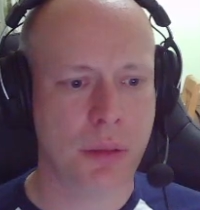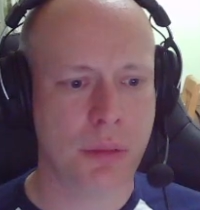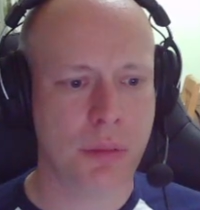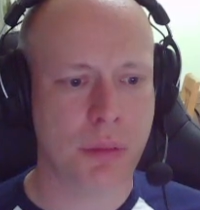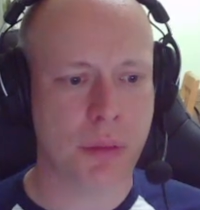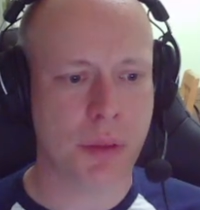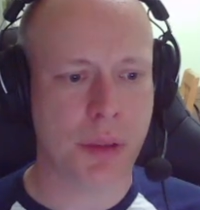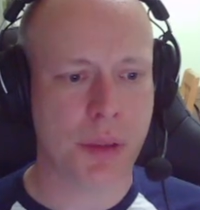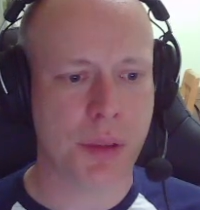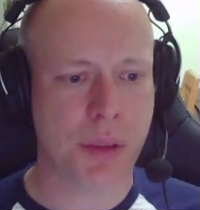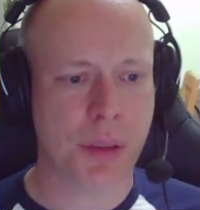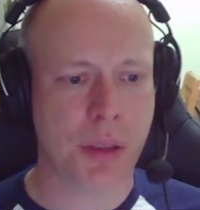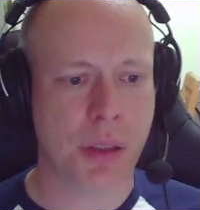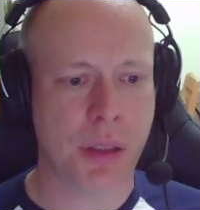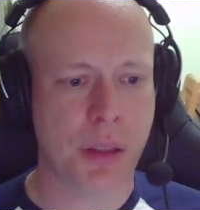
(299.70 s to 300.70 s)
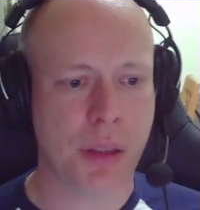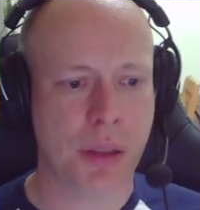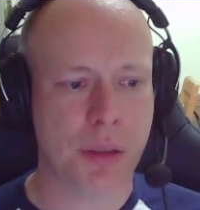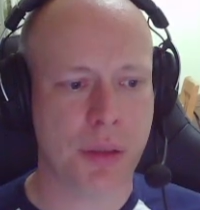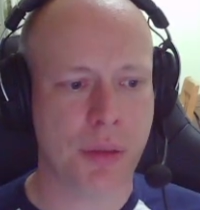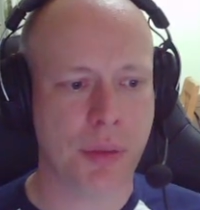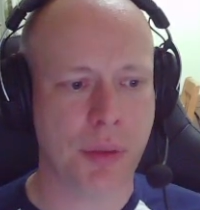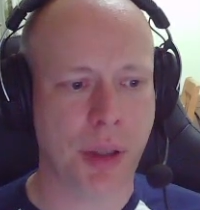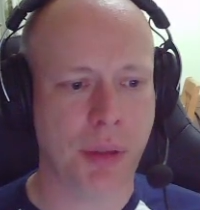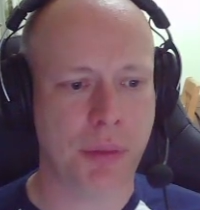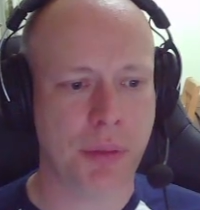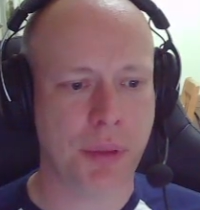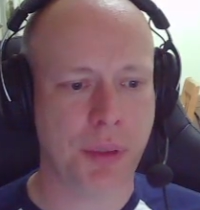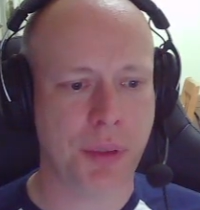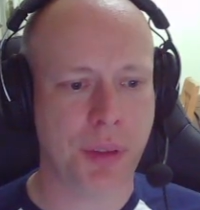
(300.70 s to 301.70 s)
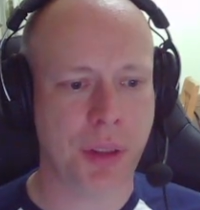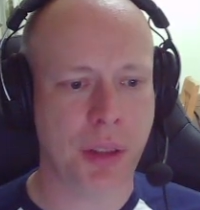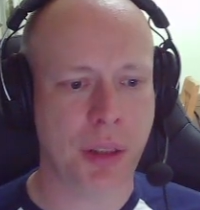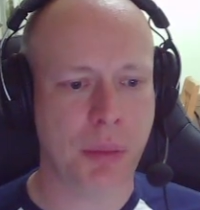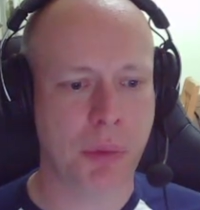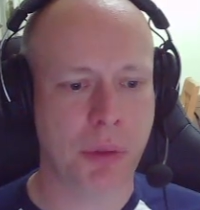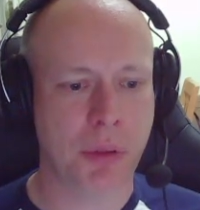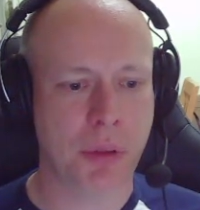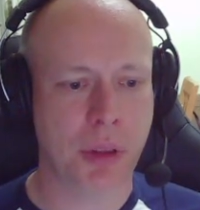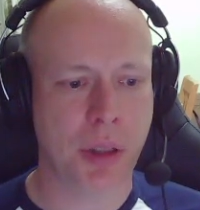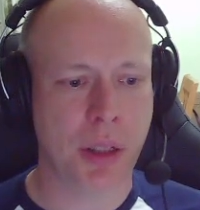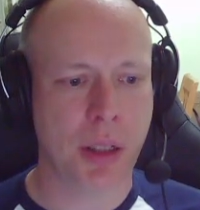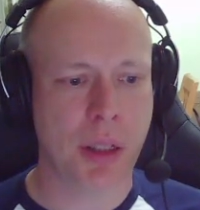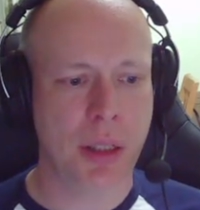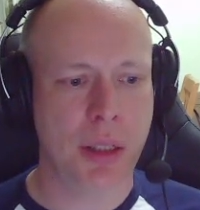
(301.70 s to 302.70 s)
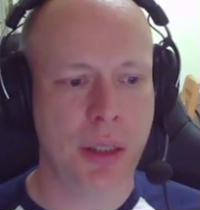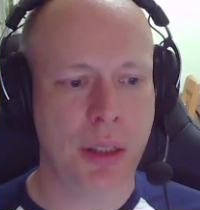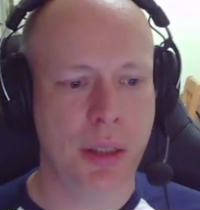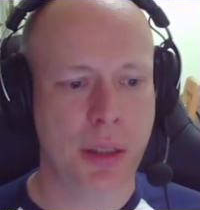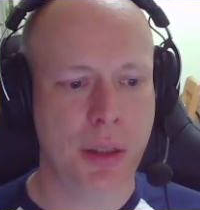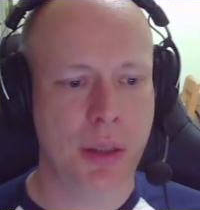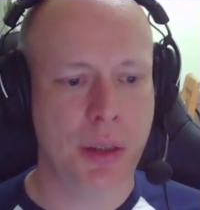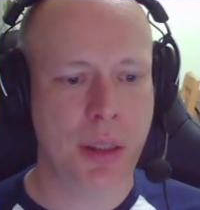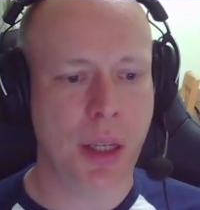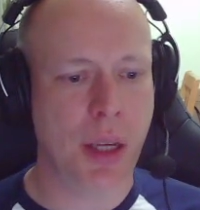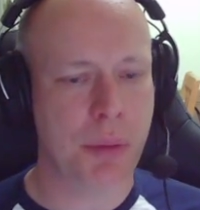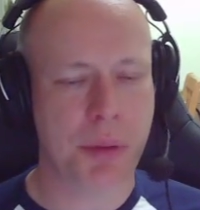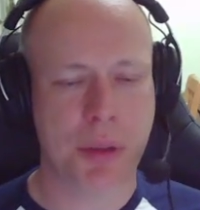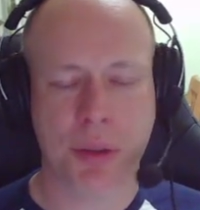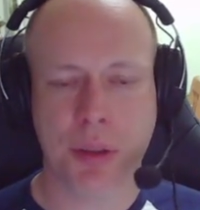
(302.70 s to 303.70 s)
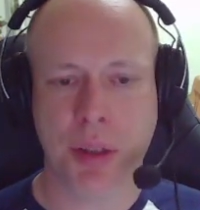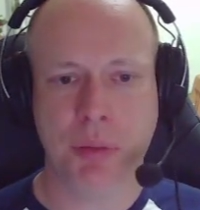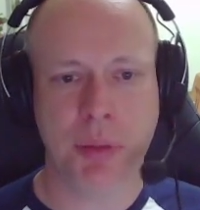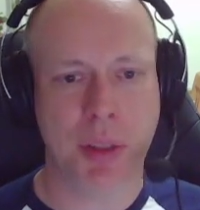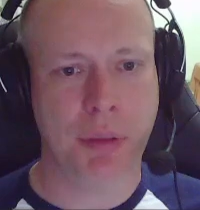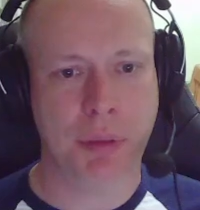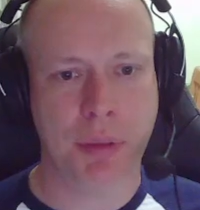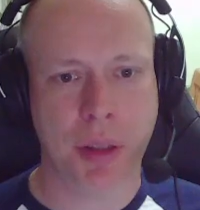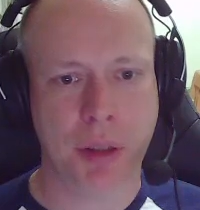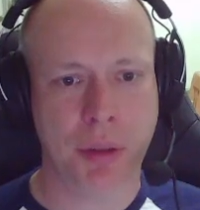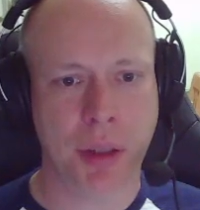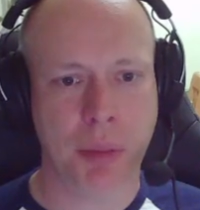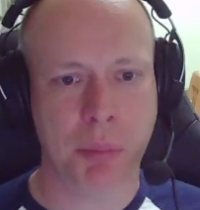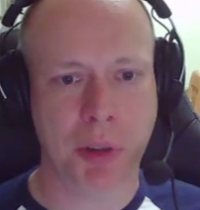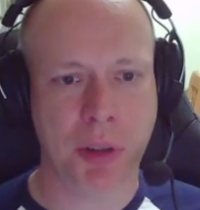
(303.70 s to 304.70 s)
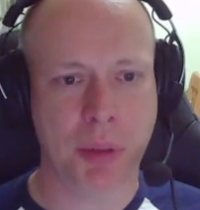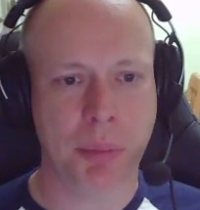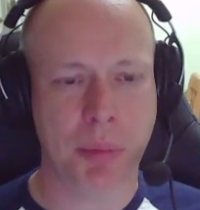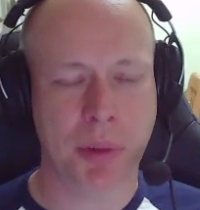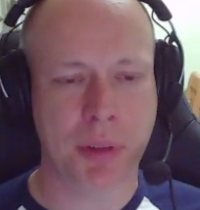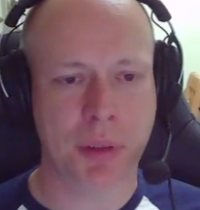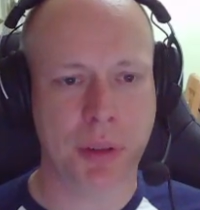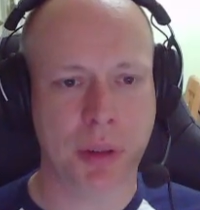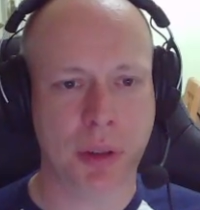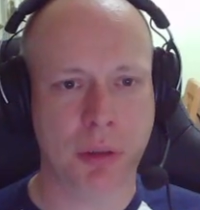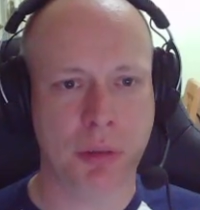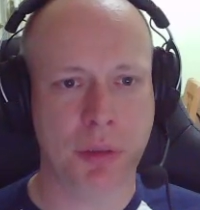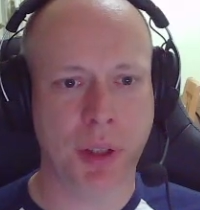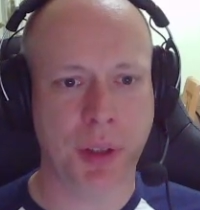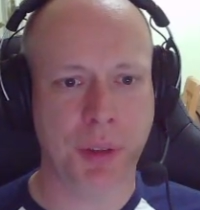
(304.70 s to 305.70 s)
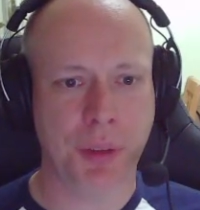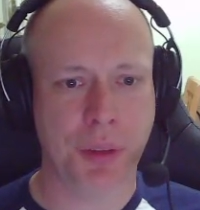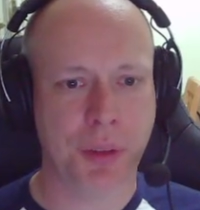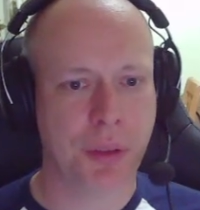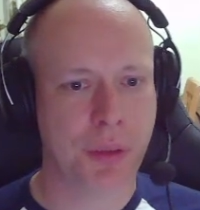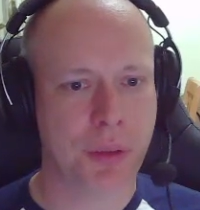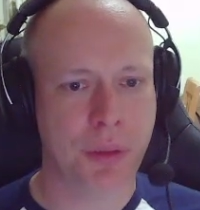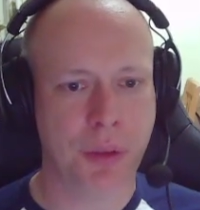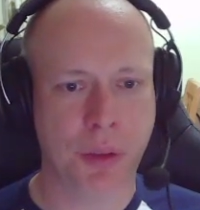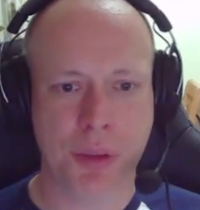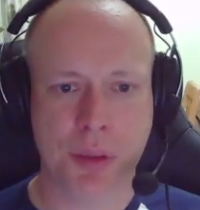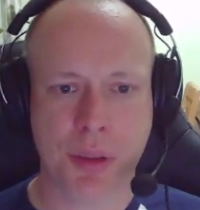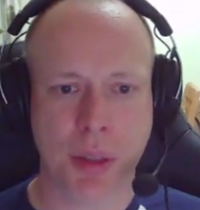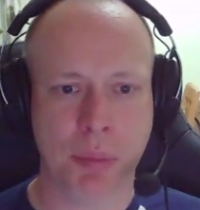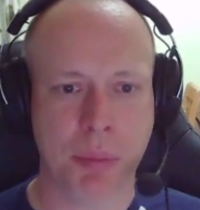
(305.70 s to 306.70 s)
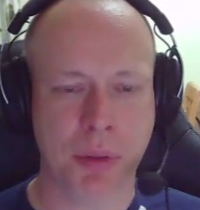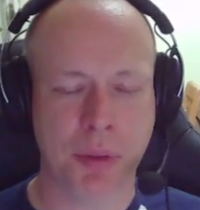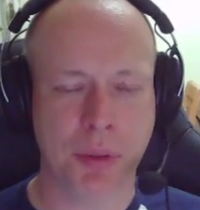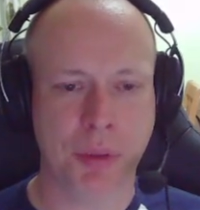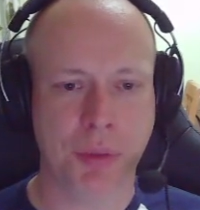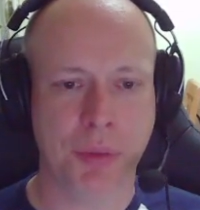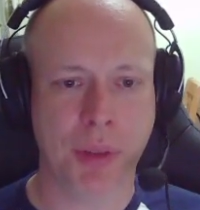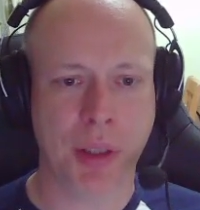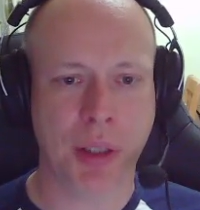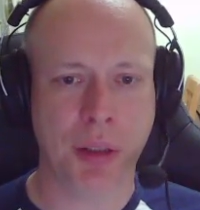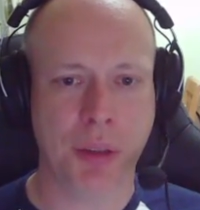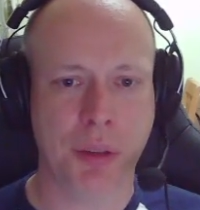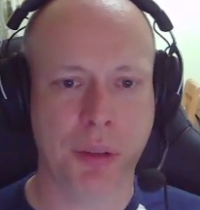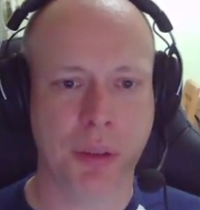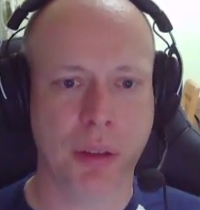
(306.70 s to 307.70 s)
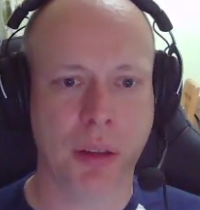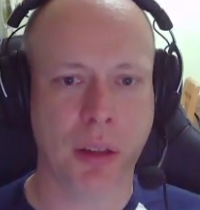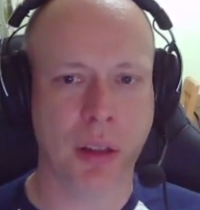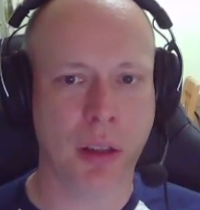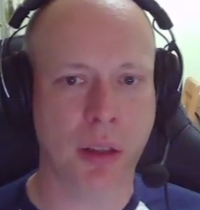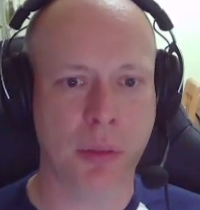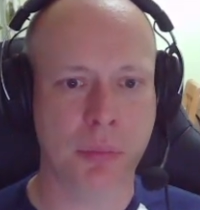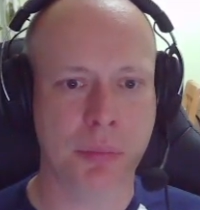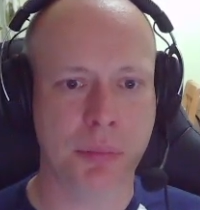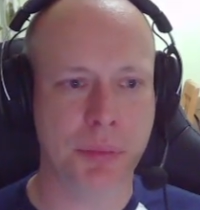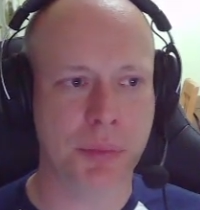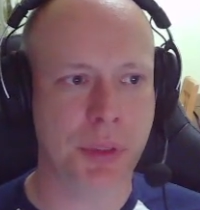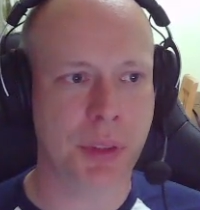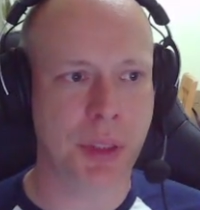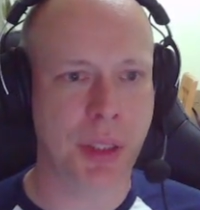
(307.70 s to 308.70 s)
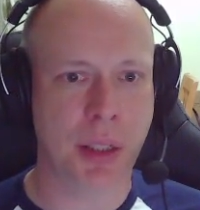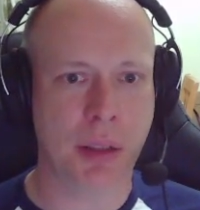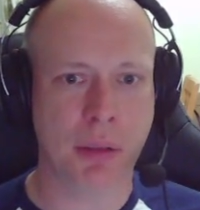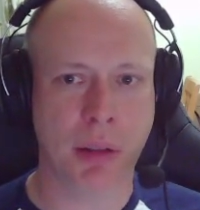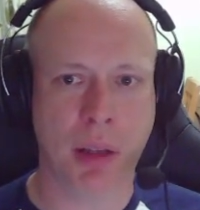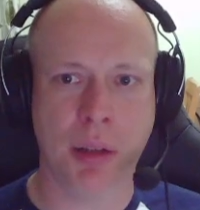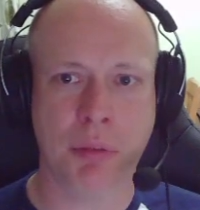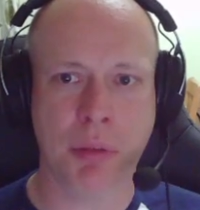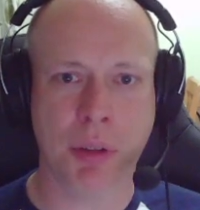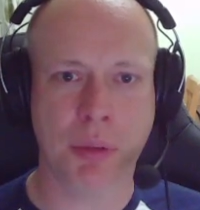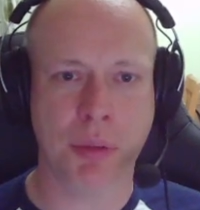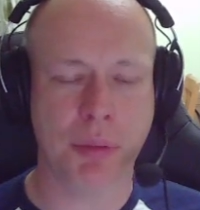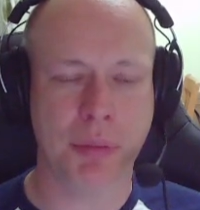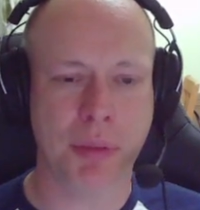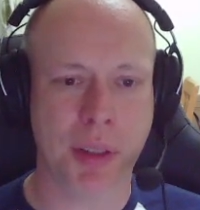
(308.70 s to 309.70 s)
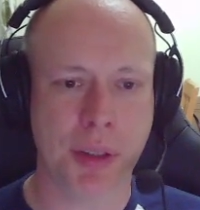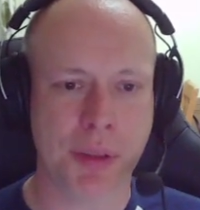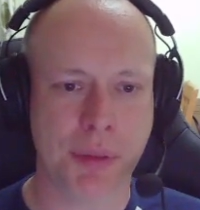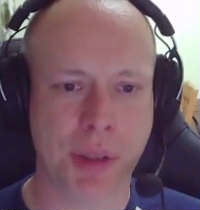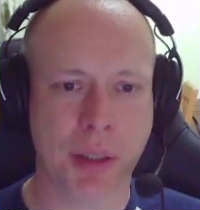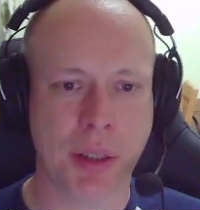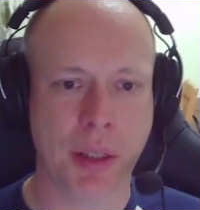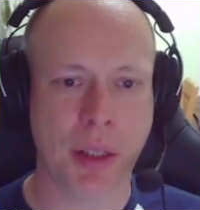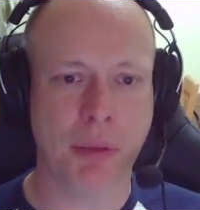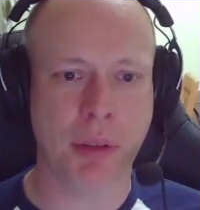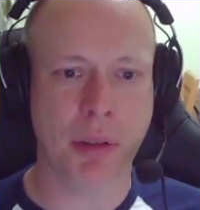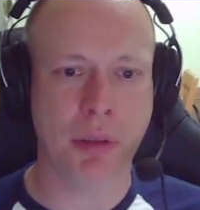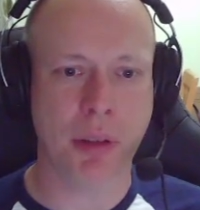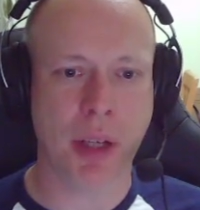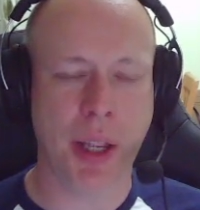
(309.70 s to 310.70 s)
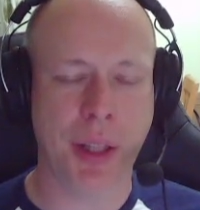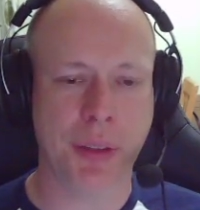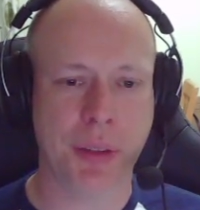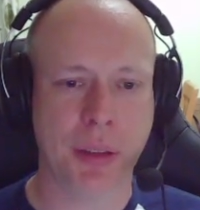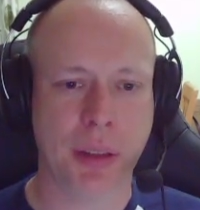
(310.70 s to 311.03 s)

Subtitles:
Let's say, so what do I have to say more? Yeah, so even you are doing multiple code tests, don't skip on those things. Um, they are like one of the first things that I will look at.